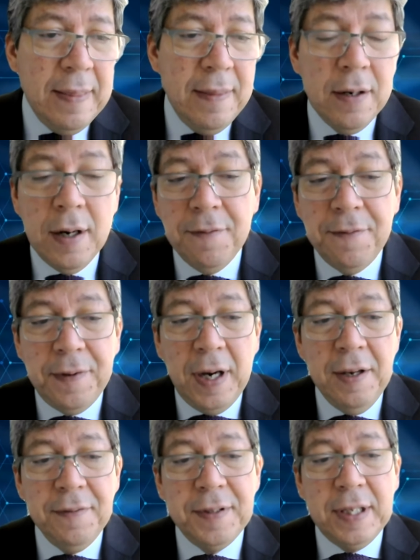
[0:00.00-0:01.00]
There are
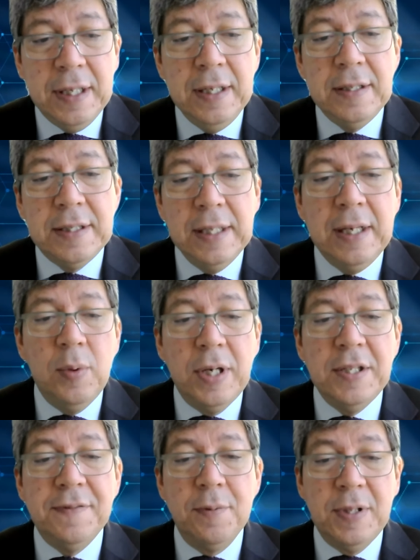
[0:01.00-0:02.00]
five key
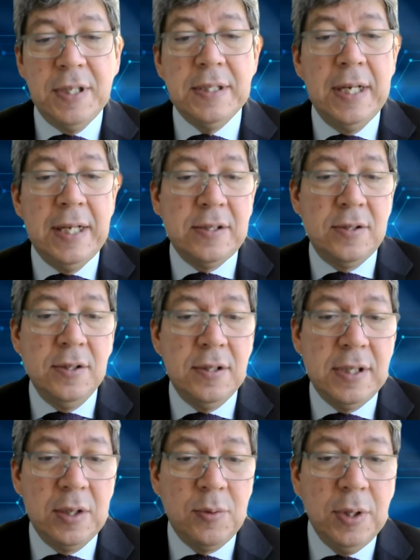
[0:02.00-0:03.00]
takeaways from these
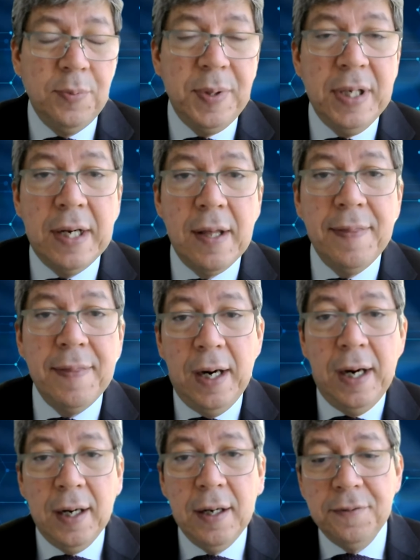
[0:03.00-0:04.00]
lessons that will be at
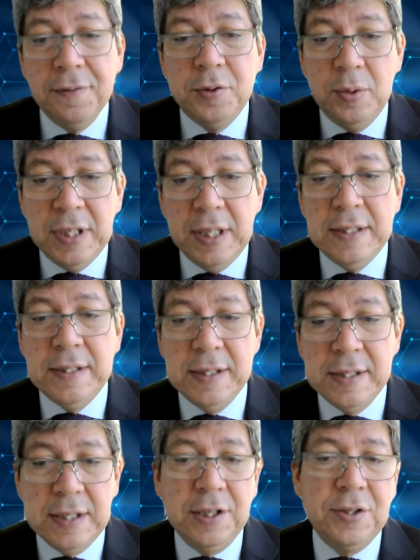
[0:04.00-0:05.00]
the heart of today's
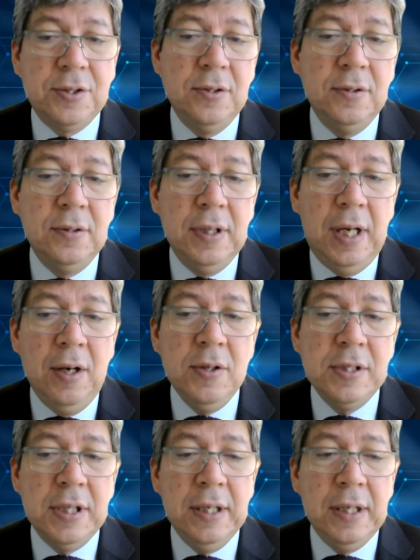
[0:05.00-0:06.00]
discussion
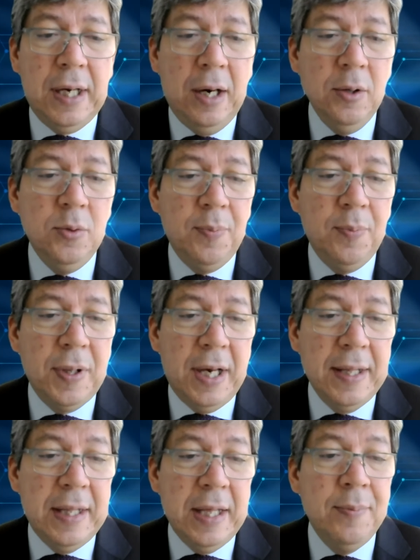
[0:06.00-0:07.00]
alongside how to
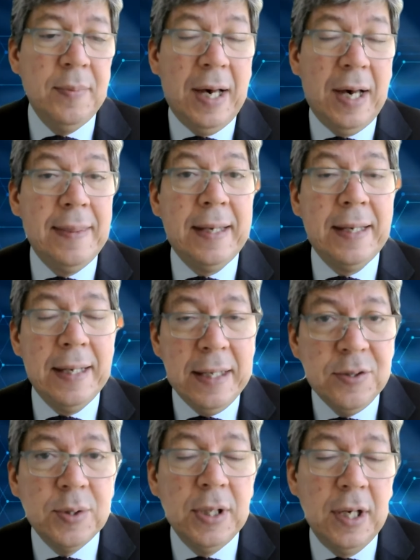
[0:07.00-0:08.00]
apply them at the
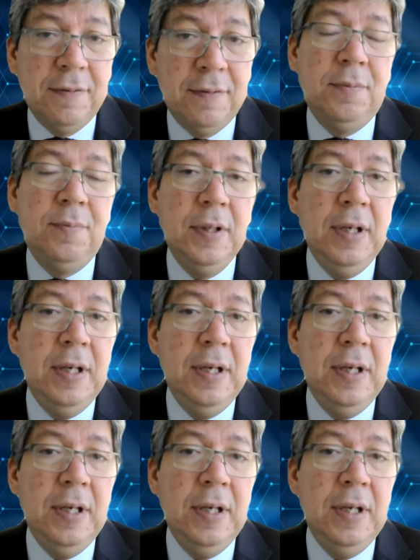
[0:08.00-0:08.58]
country level.